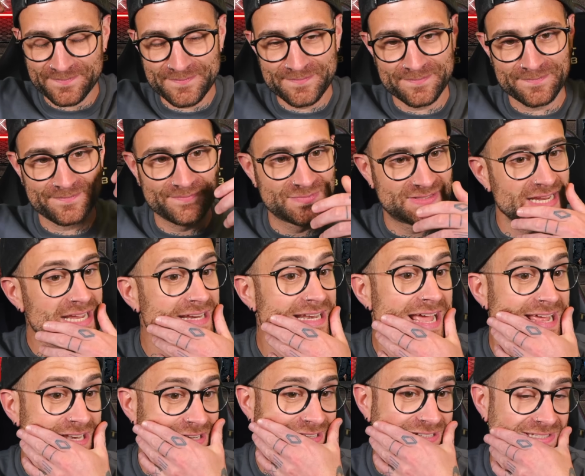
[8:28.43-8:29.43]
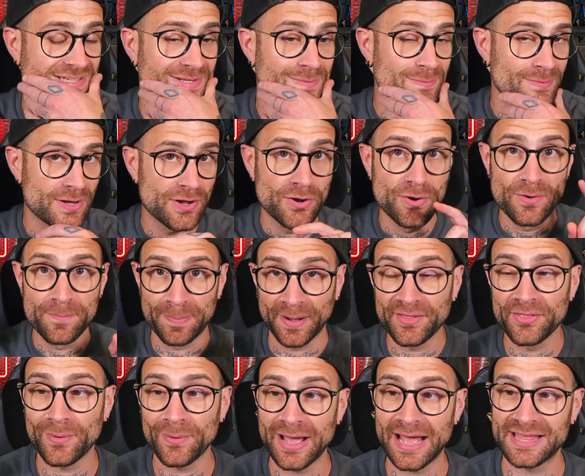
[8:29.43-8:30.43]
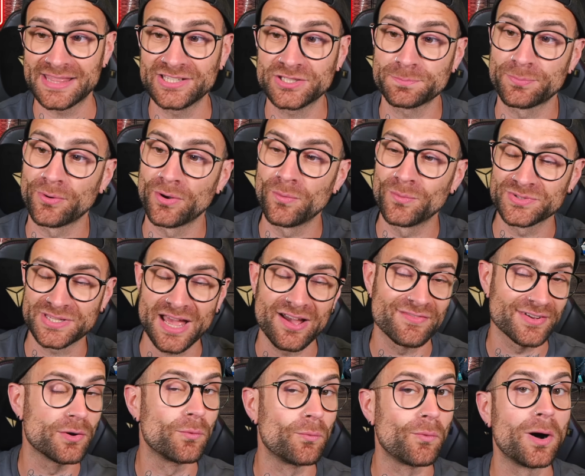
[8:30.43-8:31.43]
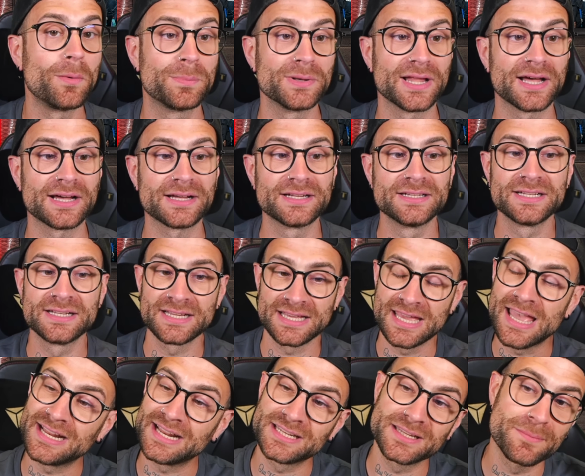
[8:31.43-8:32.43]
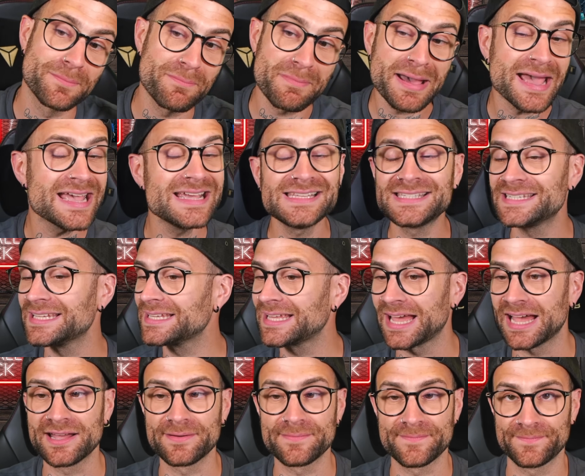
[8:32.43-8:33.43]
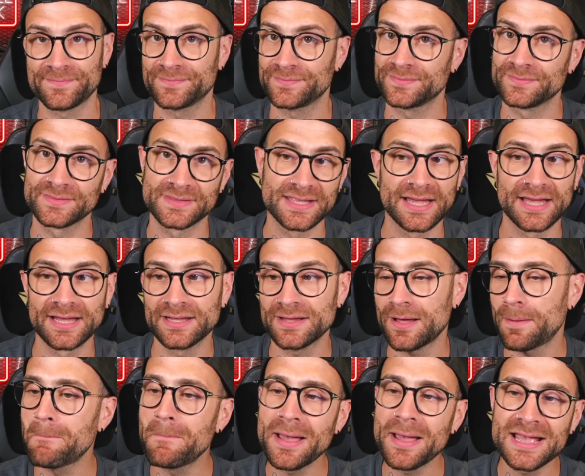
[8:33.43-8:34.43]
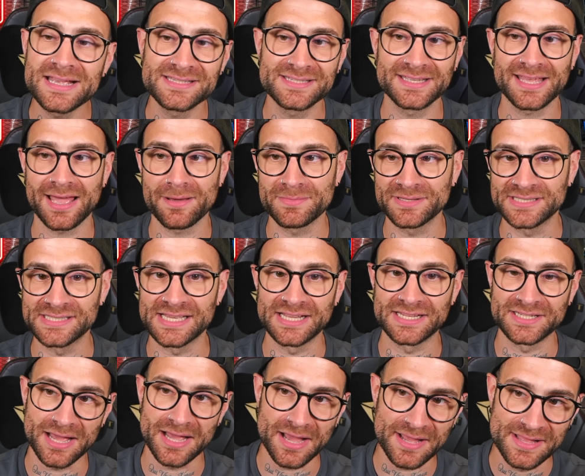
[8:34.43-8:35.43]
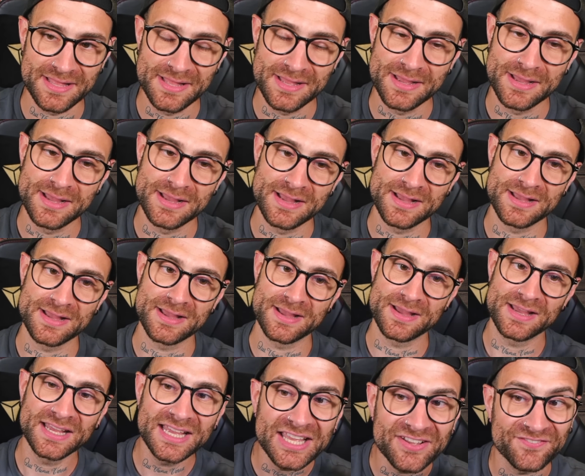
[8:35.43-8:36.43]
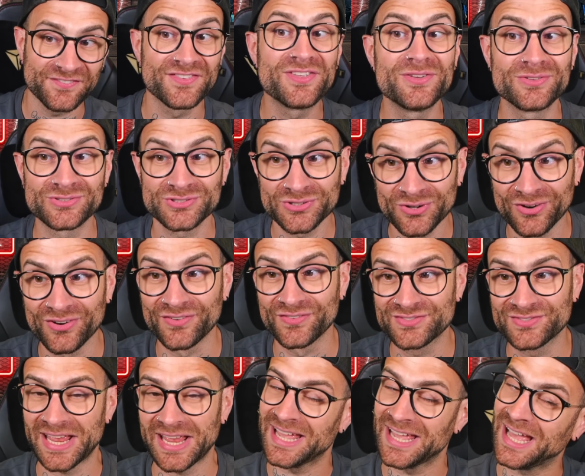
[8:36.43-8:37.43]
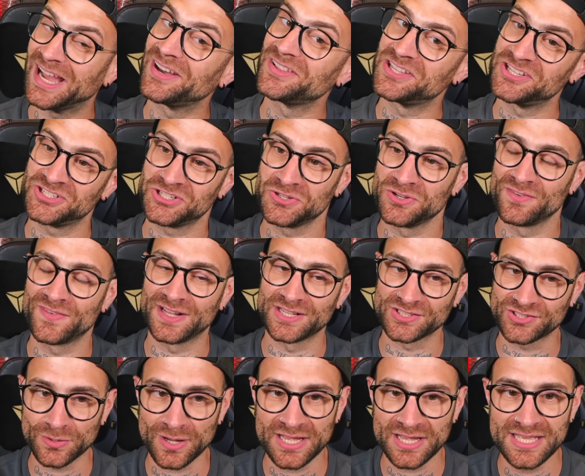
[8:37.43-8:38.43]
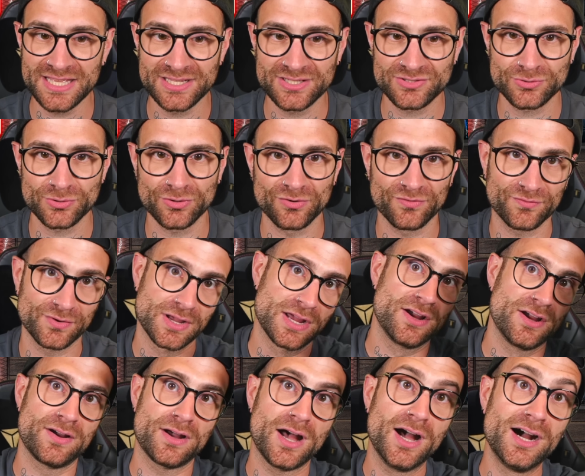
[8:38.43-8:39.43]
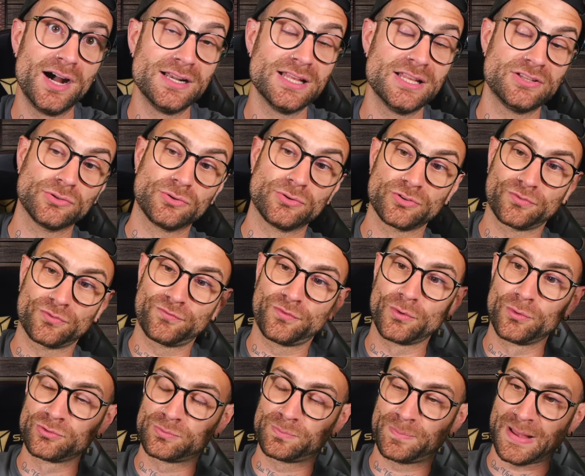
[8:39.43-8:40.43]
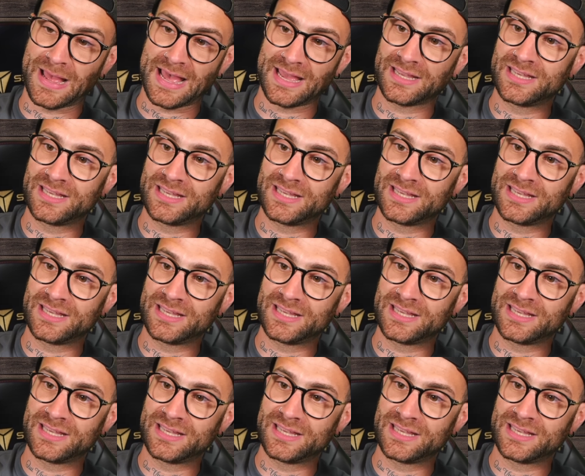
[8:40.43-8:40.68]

Dean Henderson, who, by the way, at this point was having a wobbler, he had an amazing game. Yeah, amazing game in the end. If you sort of take out these two events. So he sort of early doors falls back.